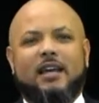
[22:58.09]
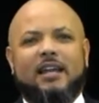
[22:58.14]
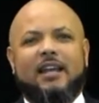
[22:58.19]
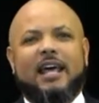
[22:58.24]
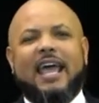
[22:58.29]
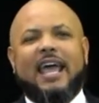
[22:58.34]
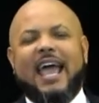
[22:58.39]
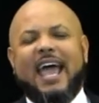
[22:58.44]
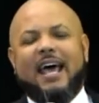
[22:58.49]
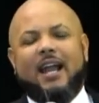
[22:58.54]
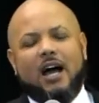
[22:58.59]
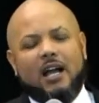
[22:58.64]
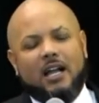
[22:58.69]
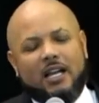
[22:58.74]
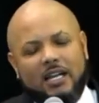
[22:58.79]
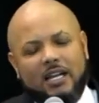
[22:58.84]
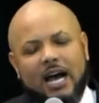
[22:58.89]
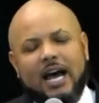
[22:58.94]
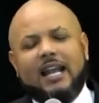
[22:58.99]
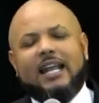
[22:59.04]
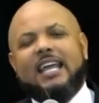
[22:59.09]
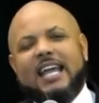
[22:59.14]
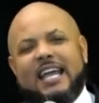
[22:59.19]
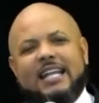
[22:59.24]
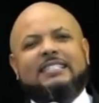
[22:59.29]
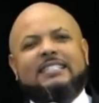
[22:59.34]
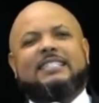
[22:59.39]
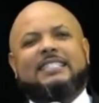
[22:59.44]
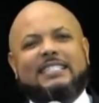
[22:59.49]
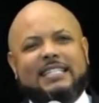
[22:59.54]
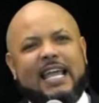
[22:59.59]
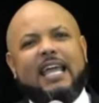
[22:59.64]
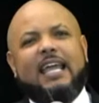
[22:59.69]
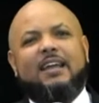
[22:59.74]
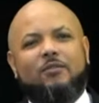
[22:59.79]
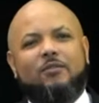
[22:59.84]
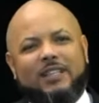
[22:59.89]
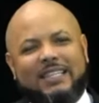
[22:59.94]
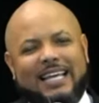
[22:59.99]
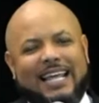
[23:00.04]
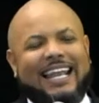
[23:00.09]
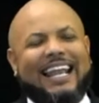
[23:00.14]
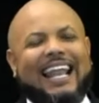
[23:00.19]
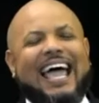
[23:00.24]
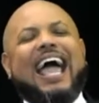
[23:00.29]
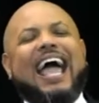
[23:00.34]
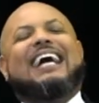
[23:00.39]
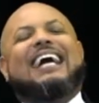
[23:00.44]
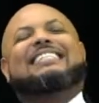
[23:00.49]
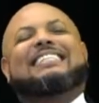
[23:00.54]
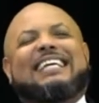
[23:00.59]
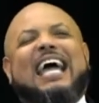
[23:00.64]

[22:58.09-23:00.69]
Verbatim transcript: they had a gut instinct with the last